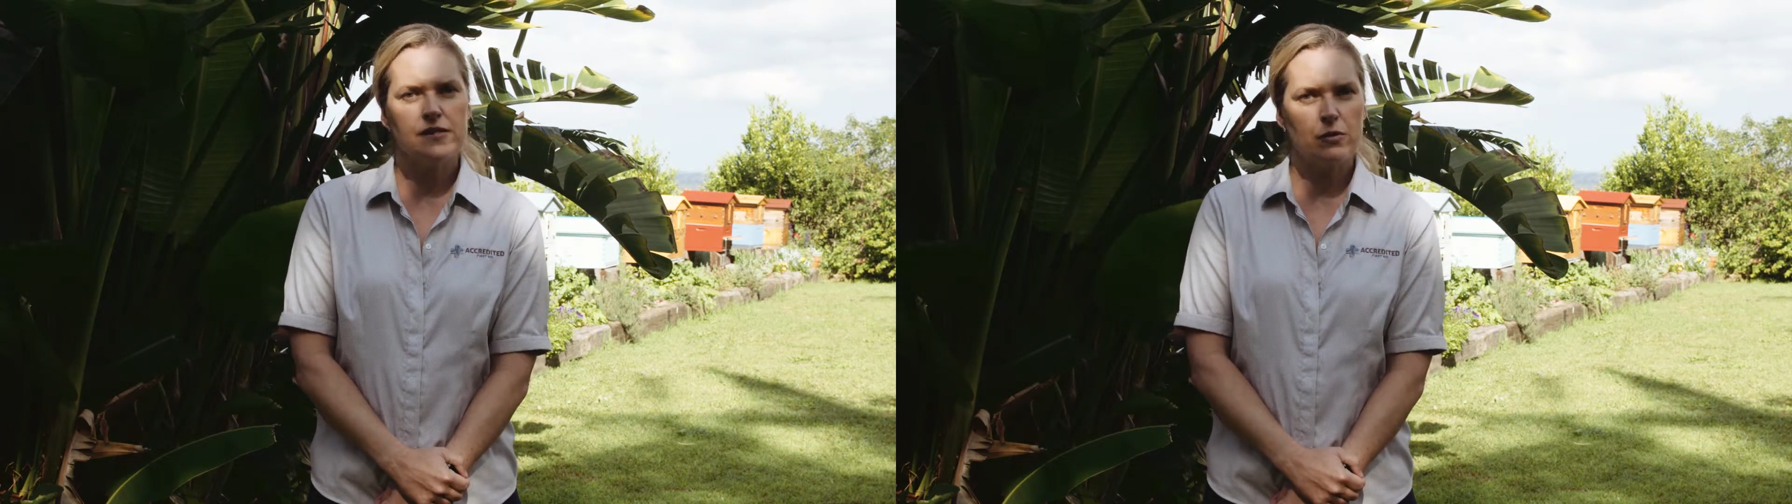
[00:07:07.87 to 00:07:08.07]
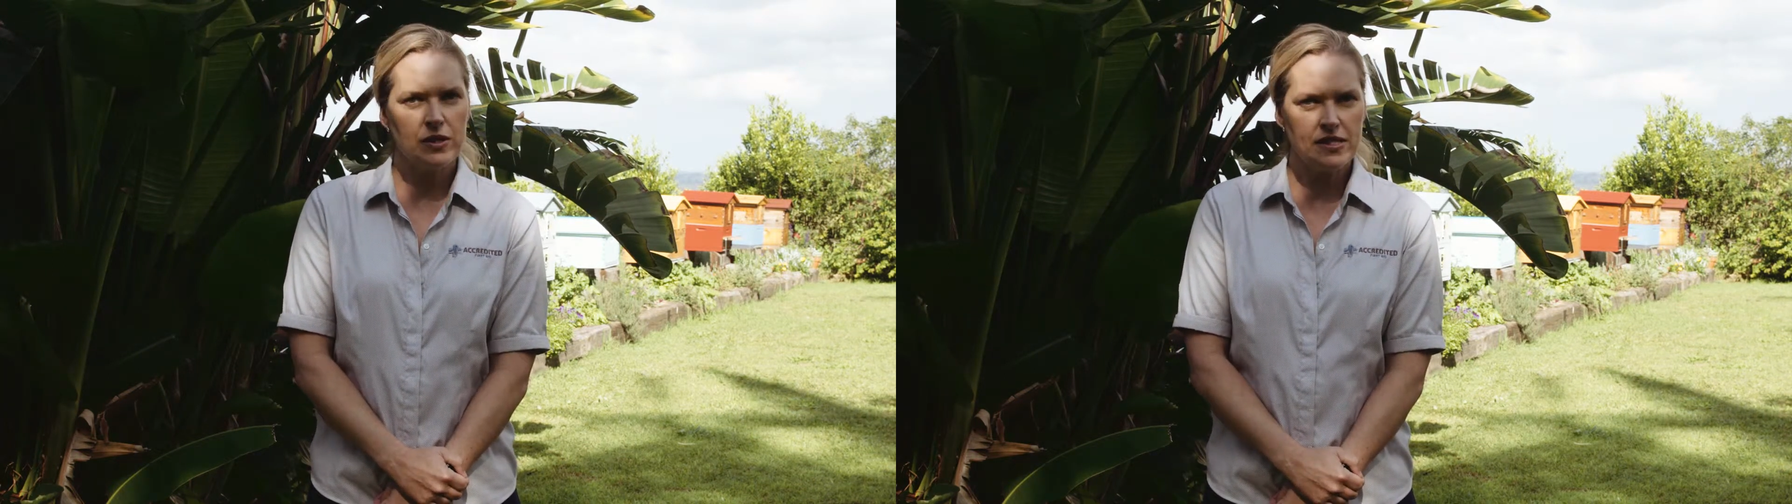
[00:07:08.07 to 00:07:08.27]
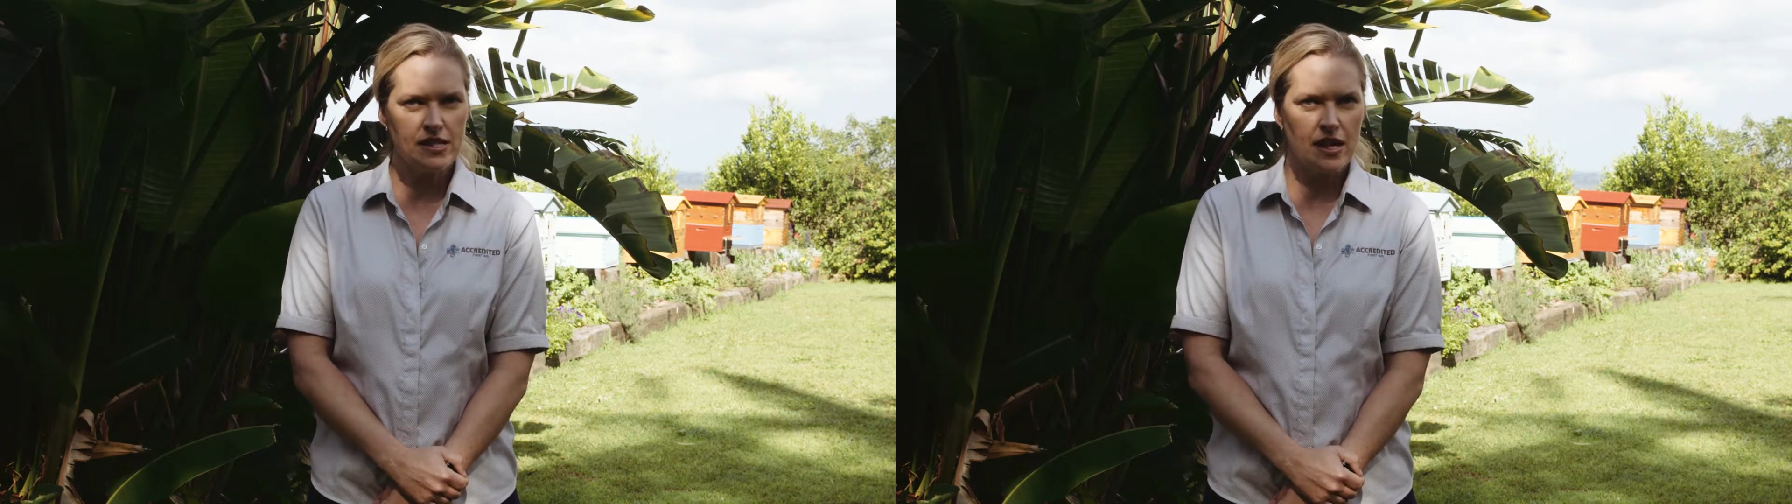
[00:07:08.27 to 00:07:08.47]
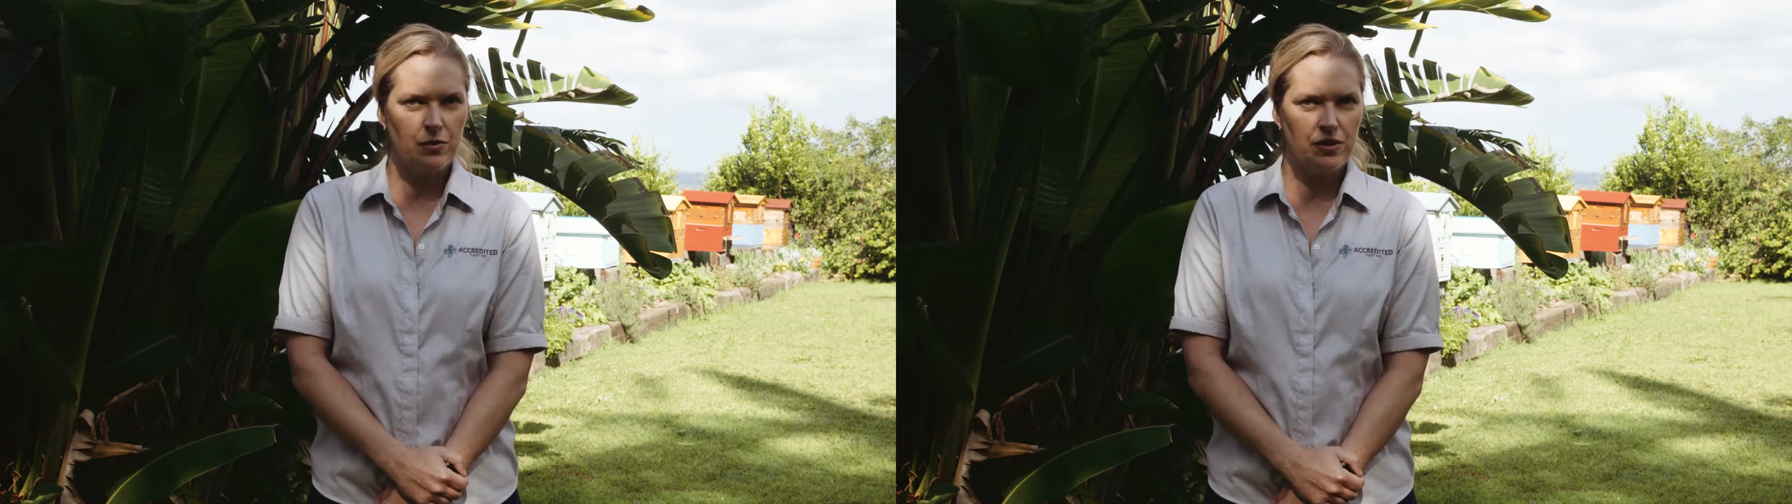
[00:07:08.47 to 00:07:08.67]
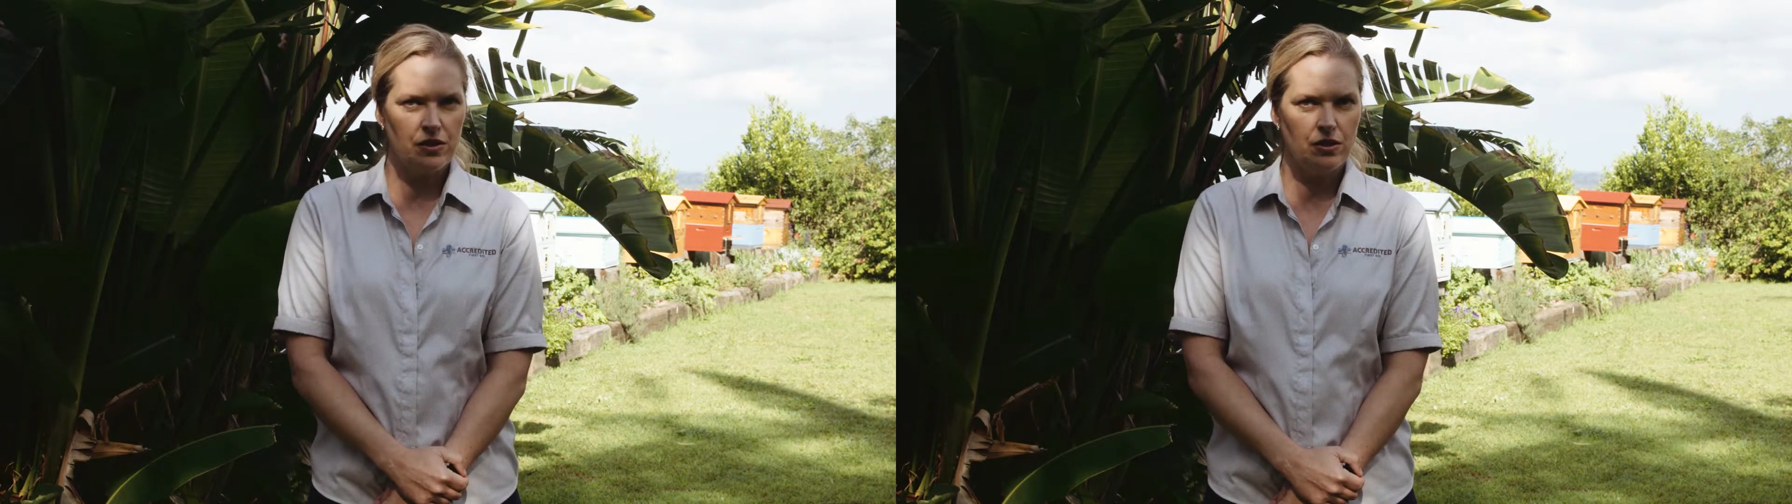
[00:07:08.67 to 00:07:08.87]
someone stay
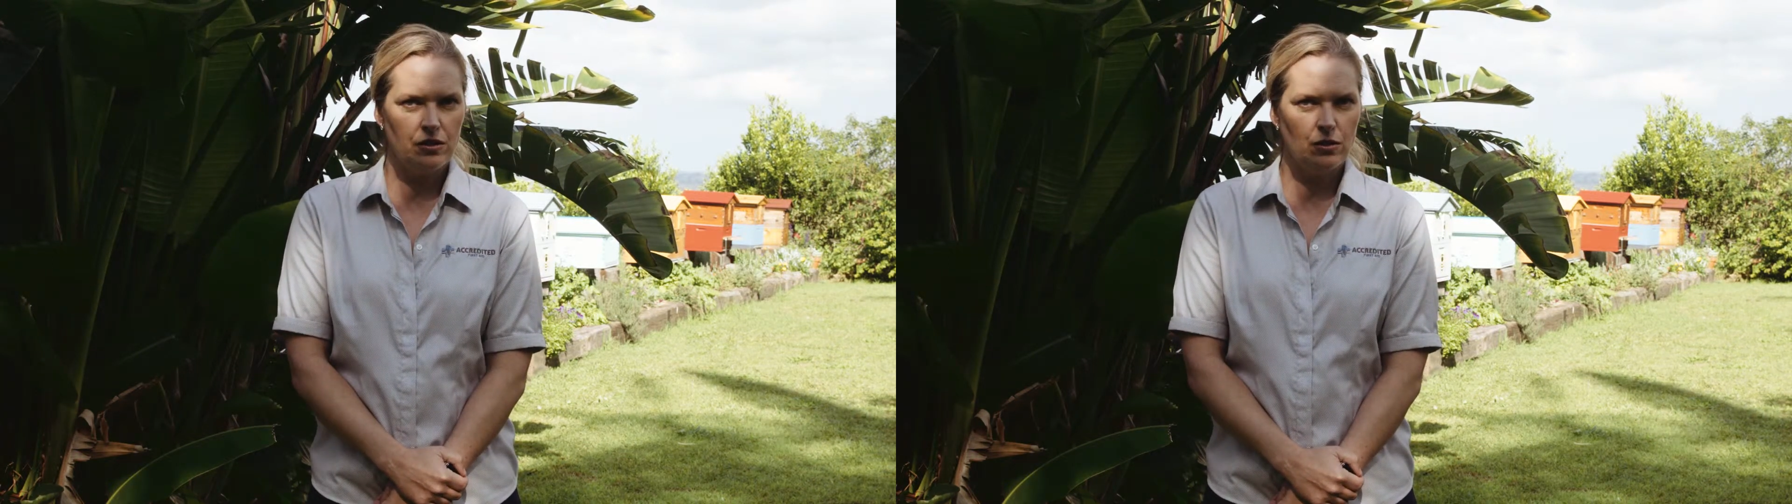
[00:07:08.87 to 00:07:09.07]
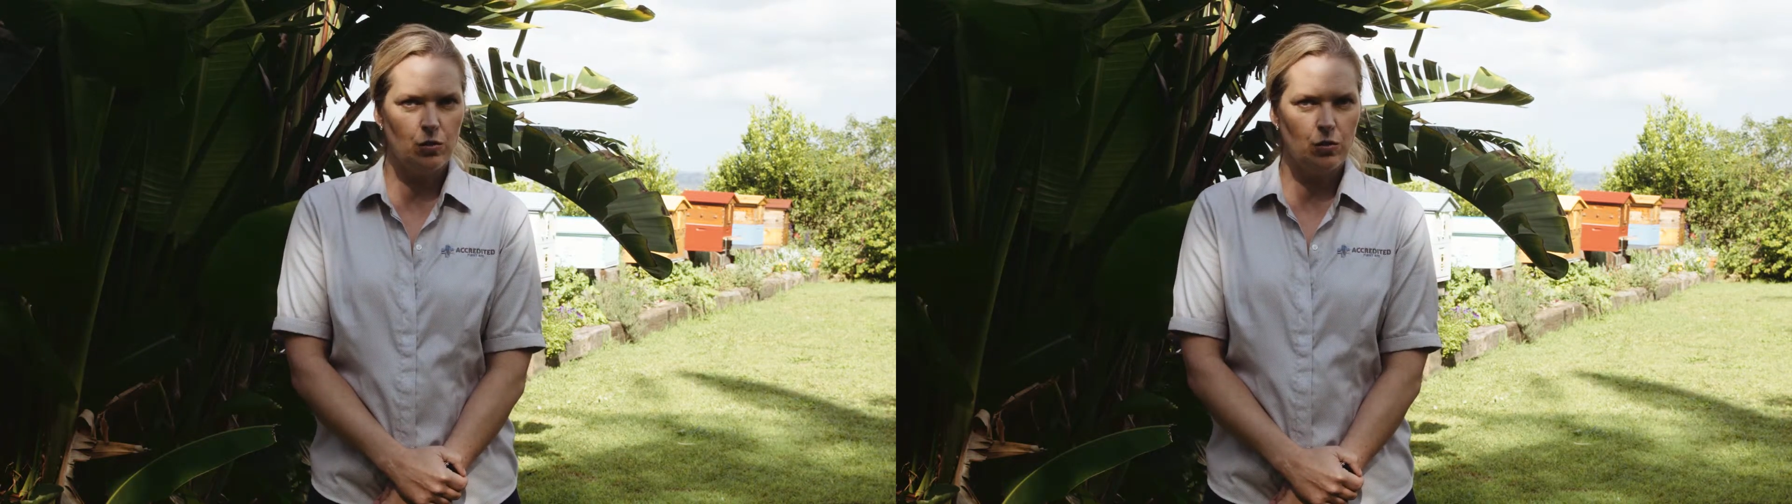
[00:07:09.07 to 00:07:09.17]
with you